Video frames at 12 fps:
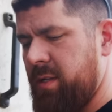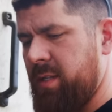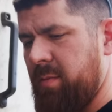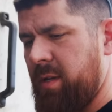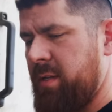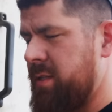
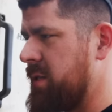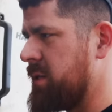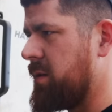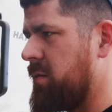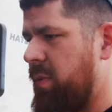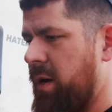sometimes these
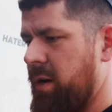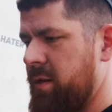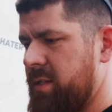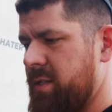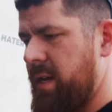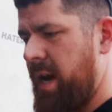little
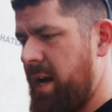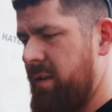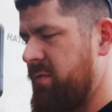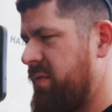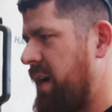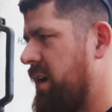parts, that
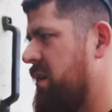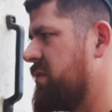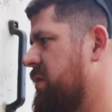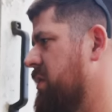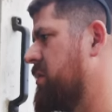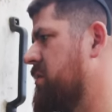valve
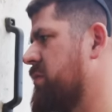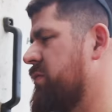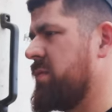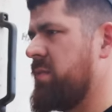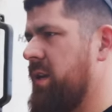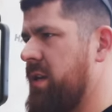alone
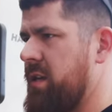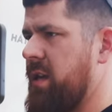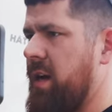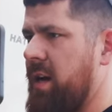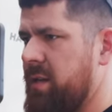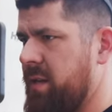from like
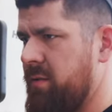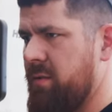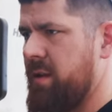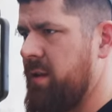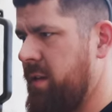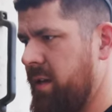Cat can
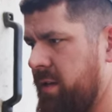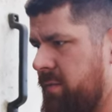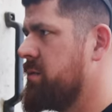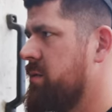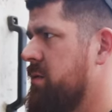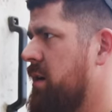run you like
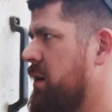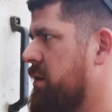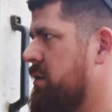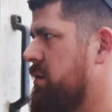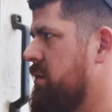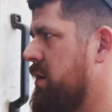
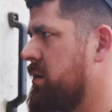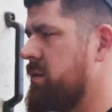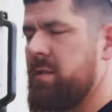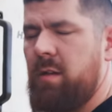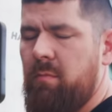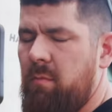100
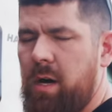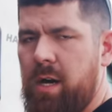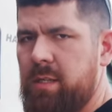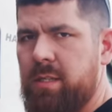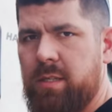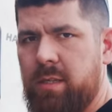something
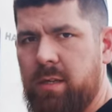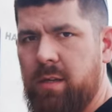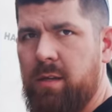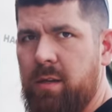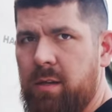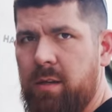bucks,
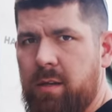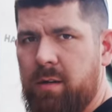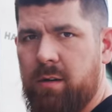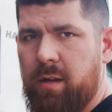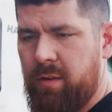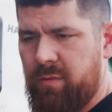
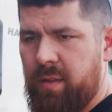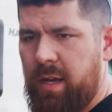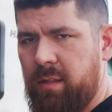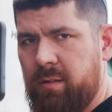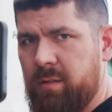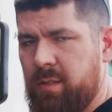right? For
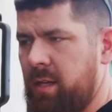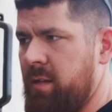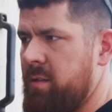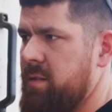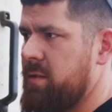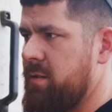that little
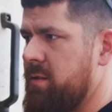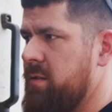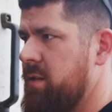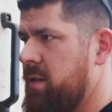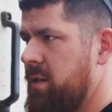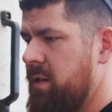thing. So,
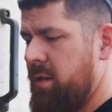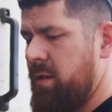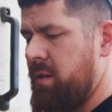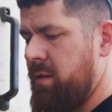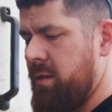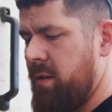
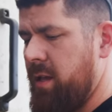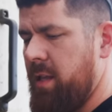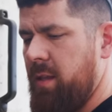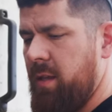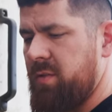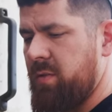and you can get
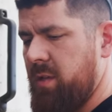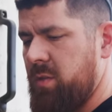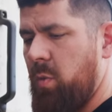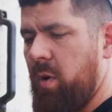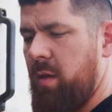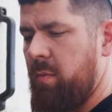these for like
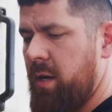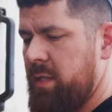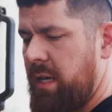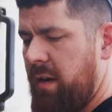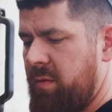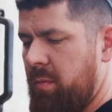20 bucks
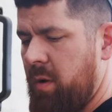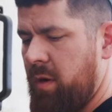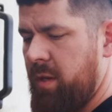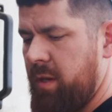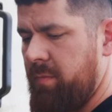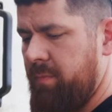
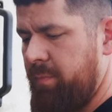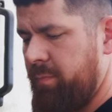aftermarket.